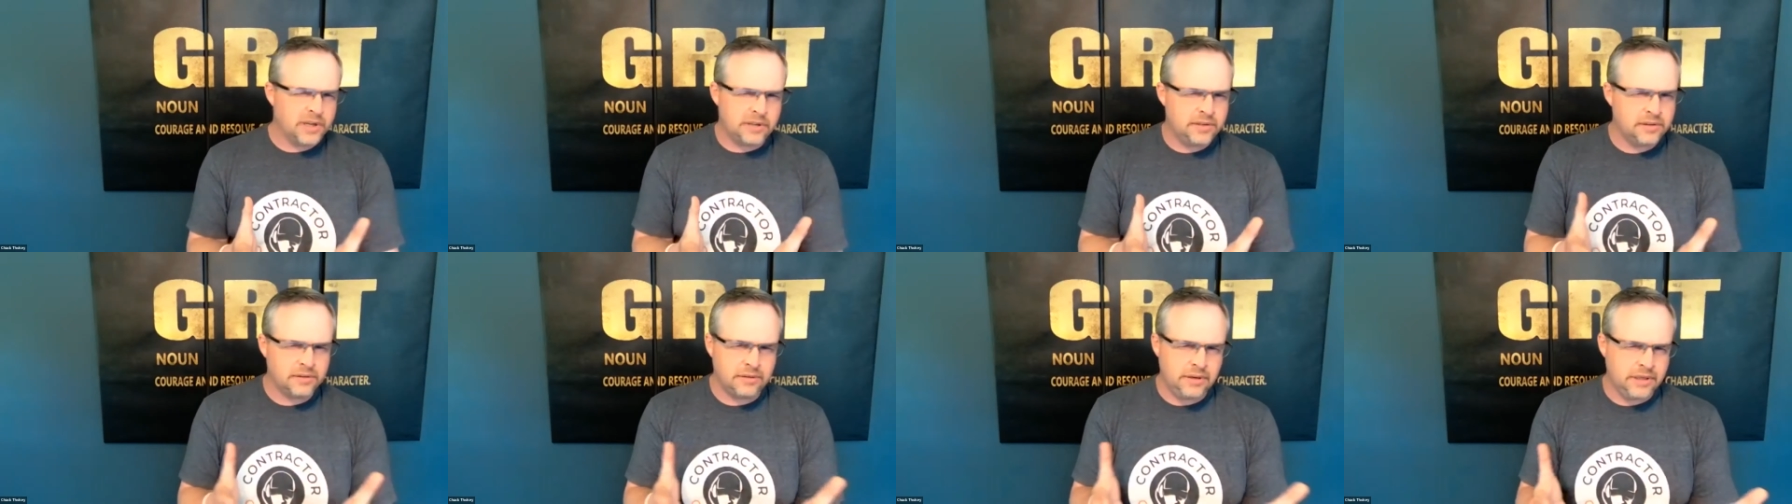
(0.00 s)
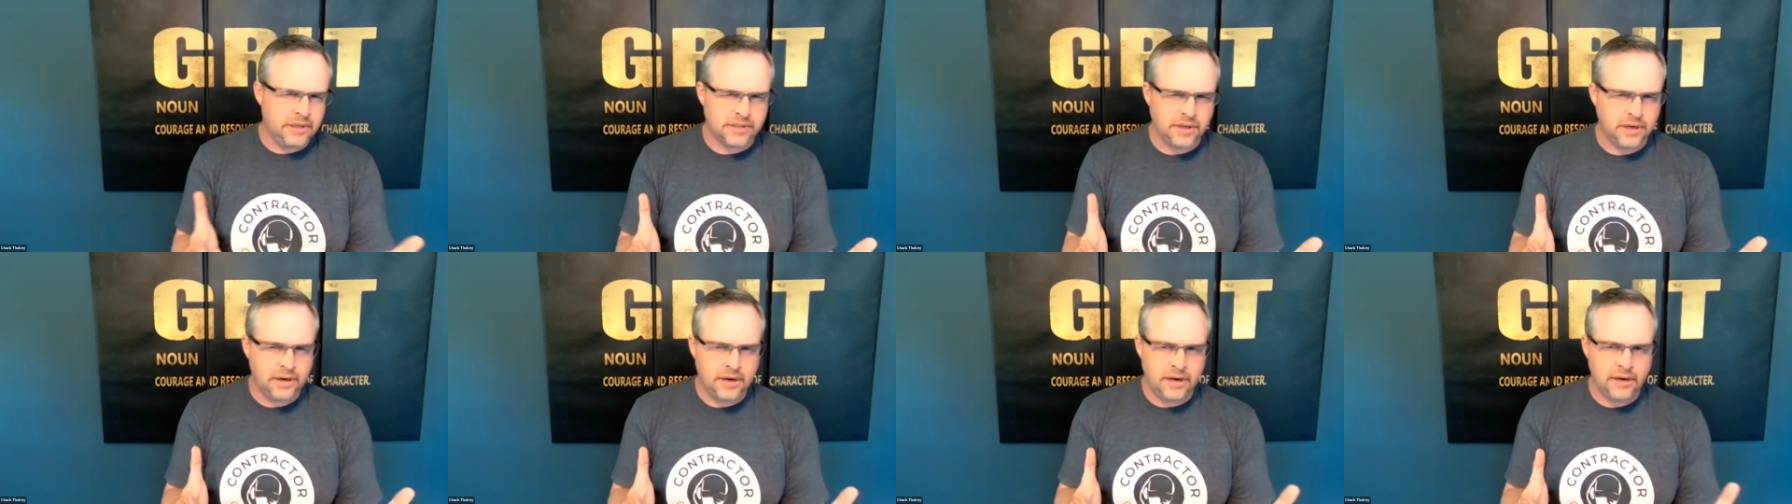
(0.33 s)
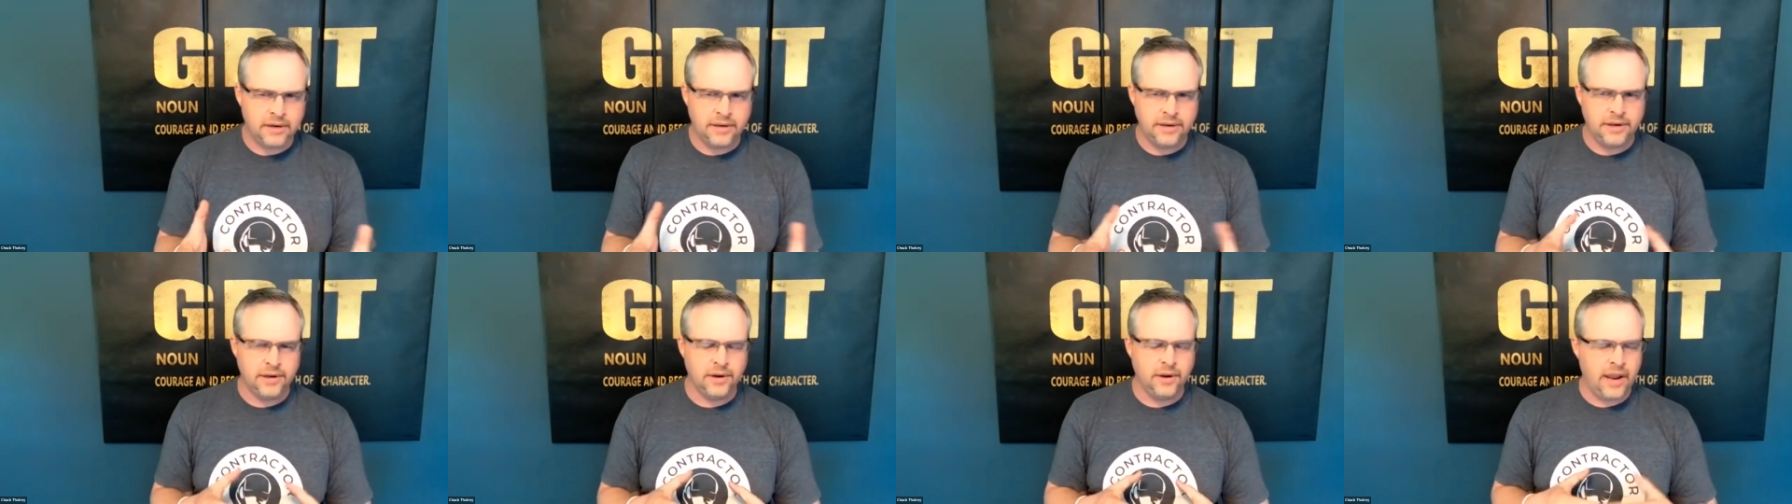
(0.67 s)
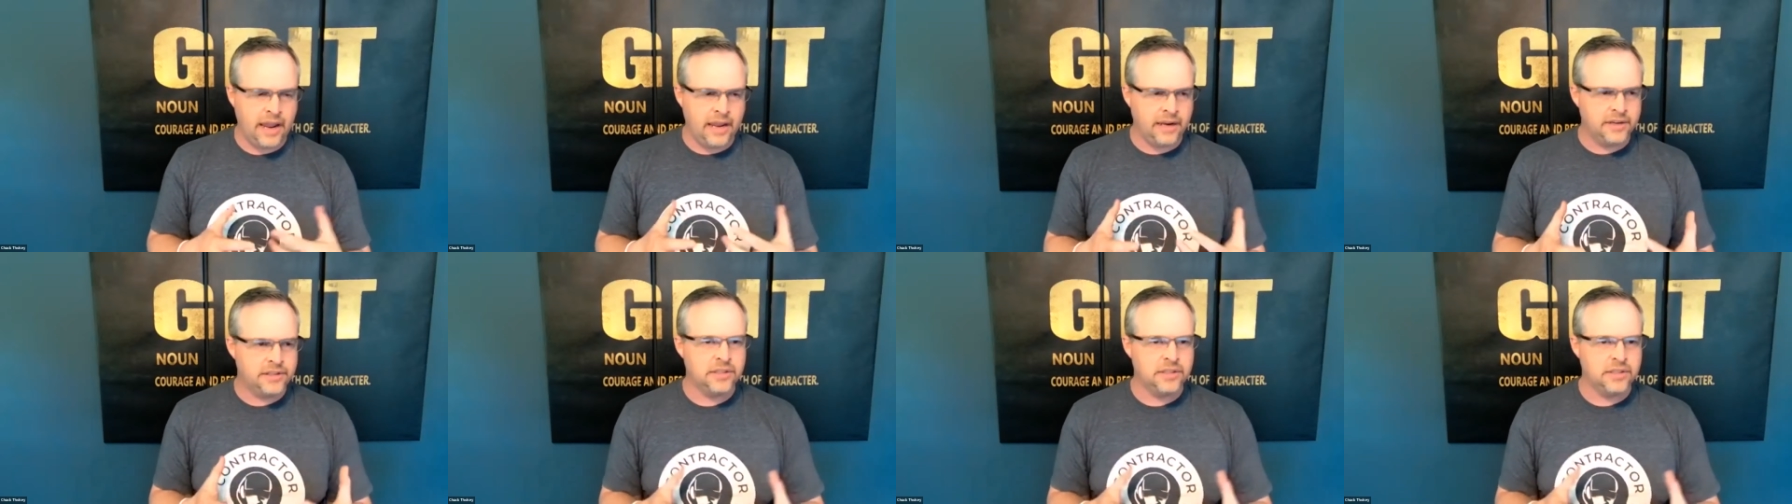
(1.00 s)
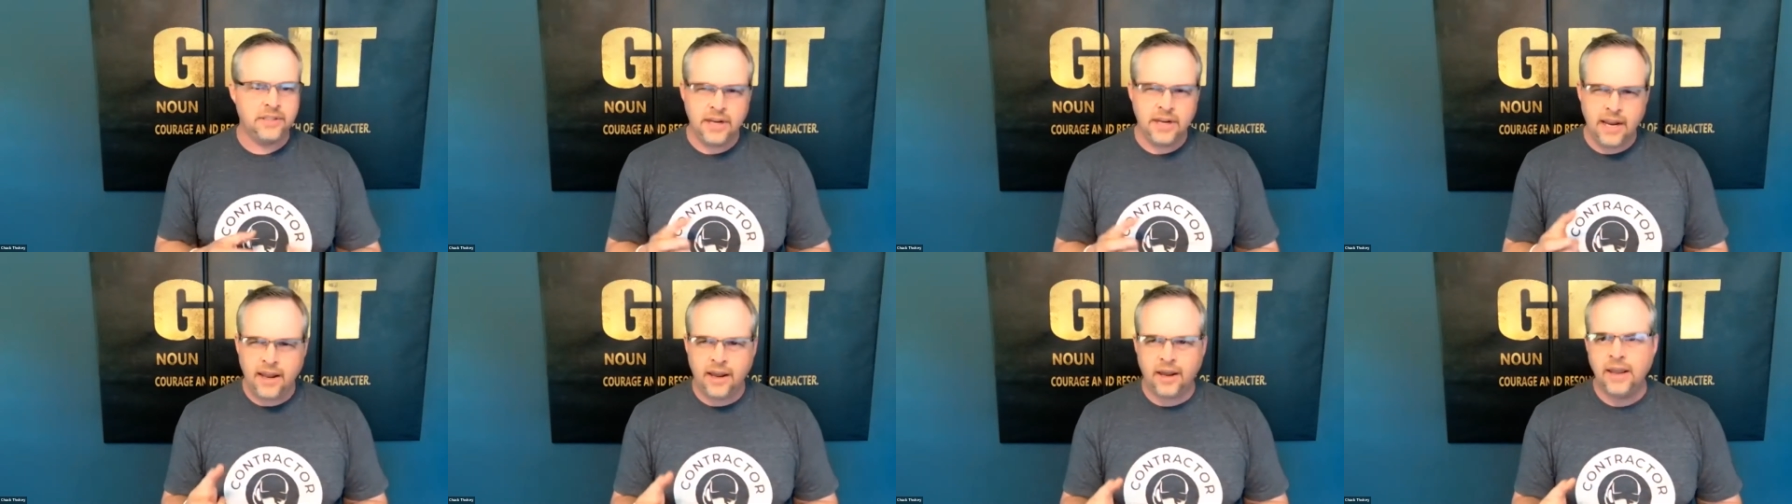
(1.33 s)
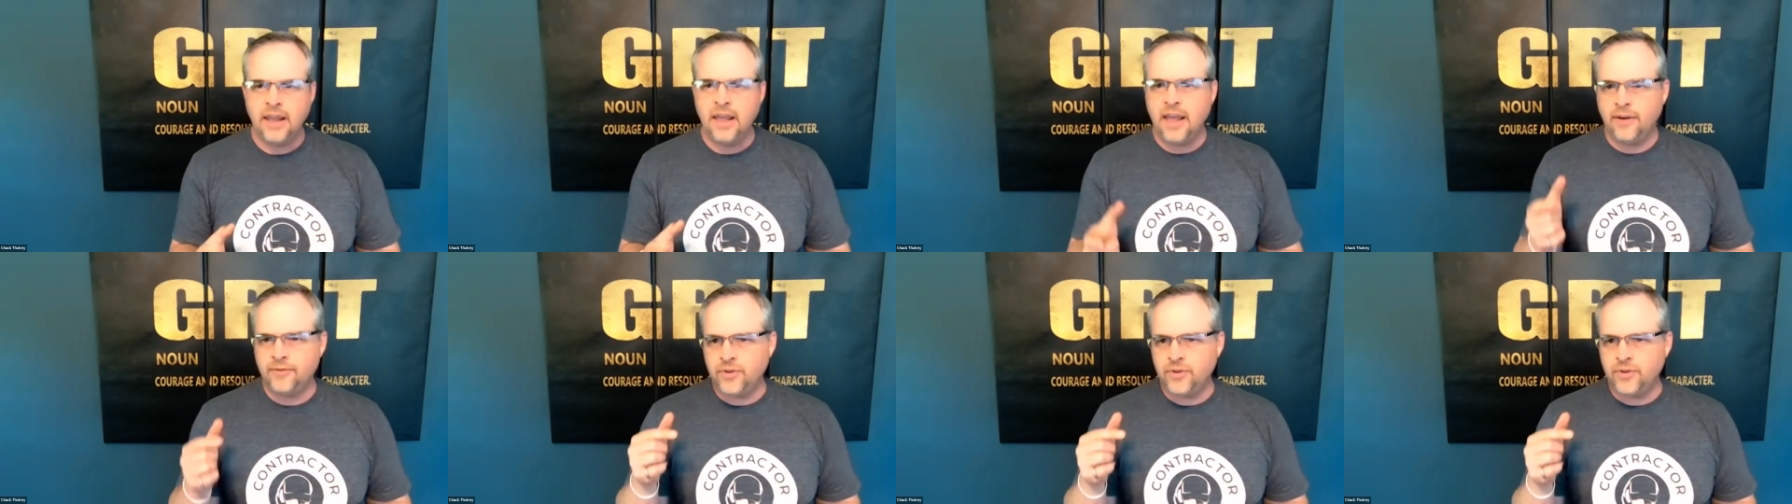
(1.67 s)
isn't anxious. Yeah.